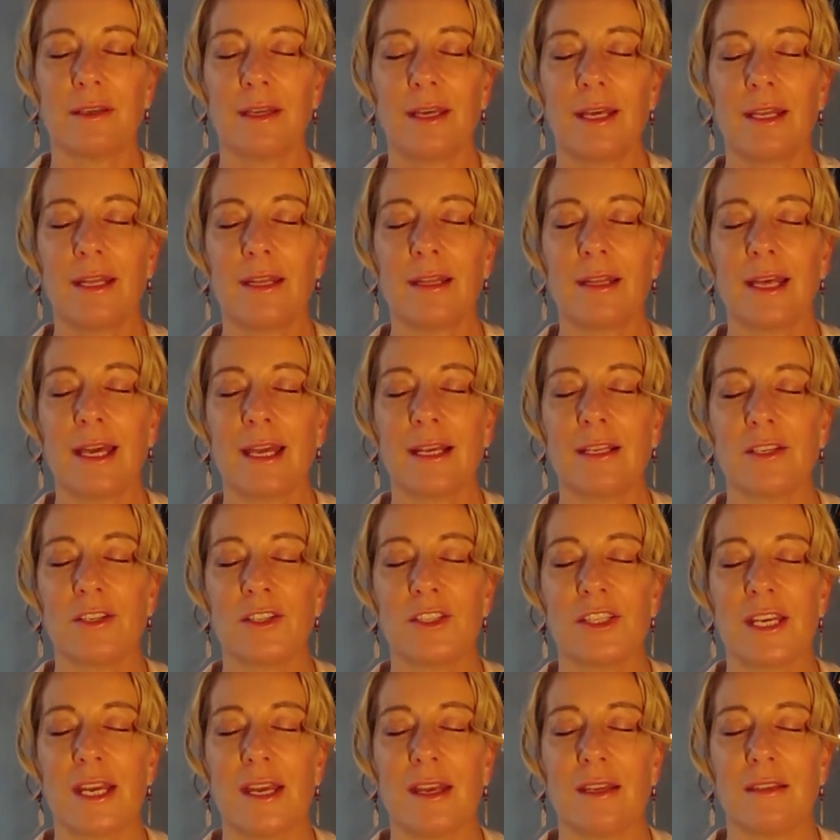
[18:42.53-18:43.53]
And I'd like to
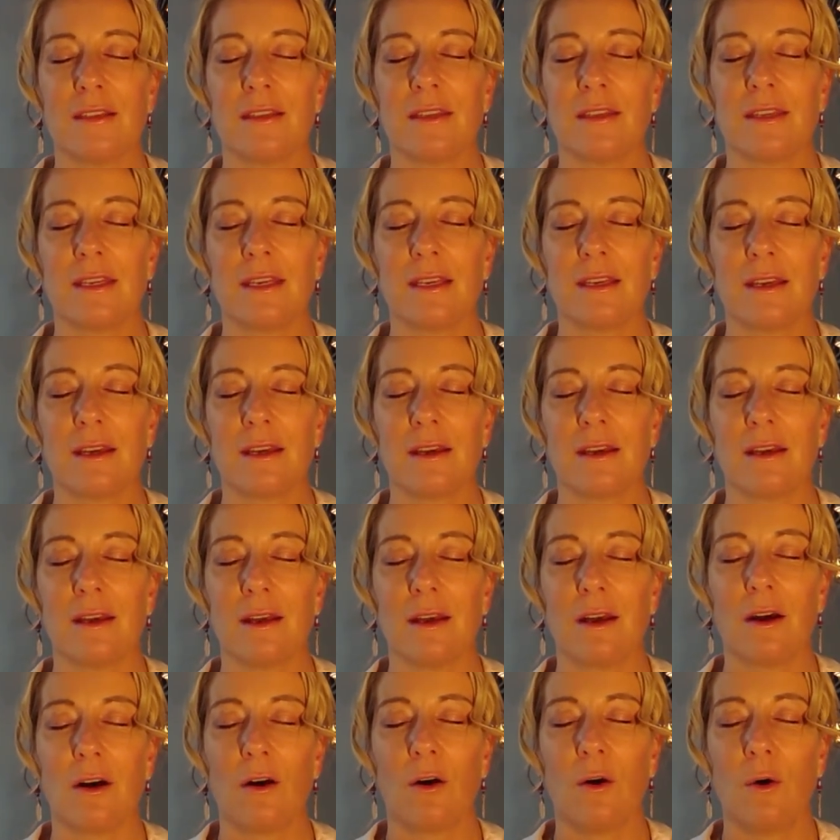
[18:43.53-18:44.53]
chant the
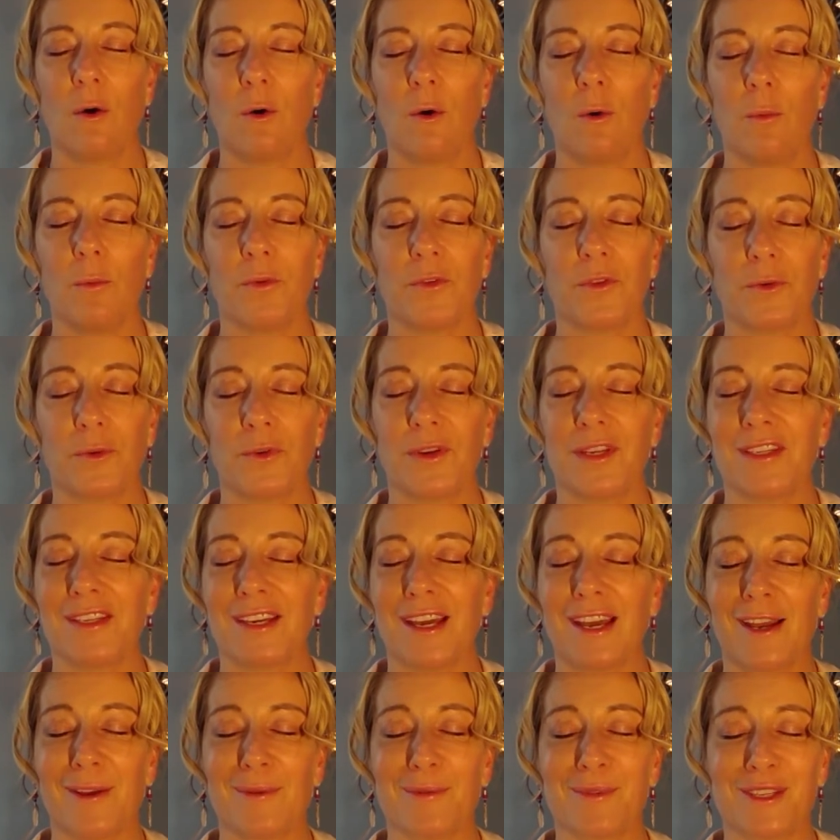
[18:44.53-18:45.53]
Om 3
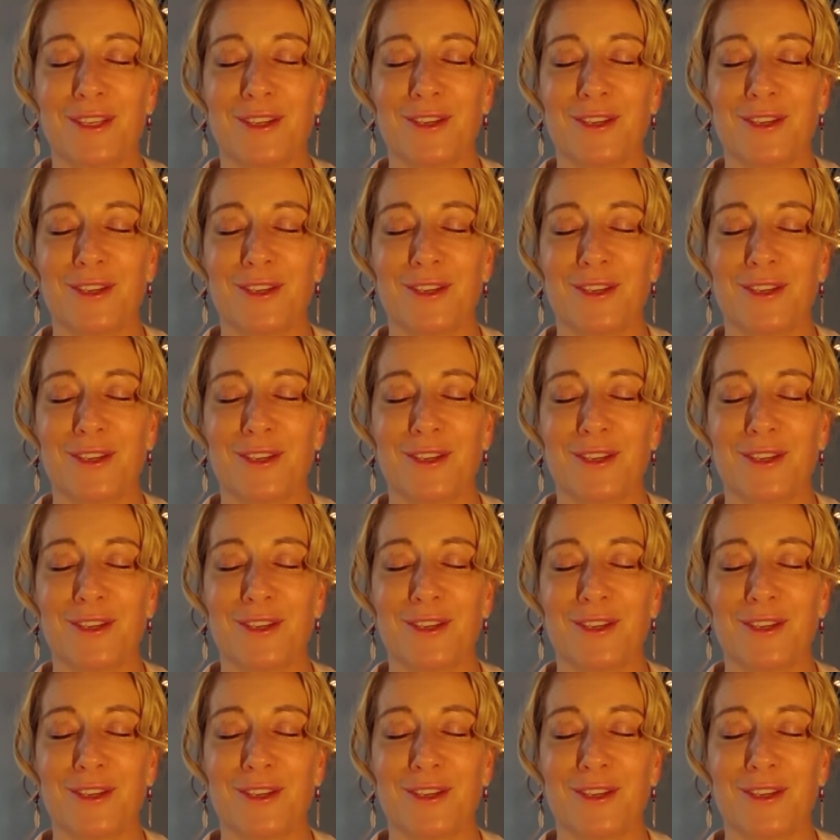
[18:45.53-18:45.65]
times,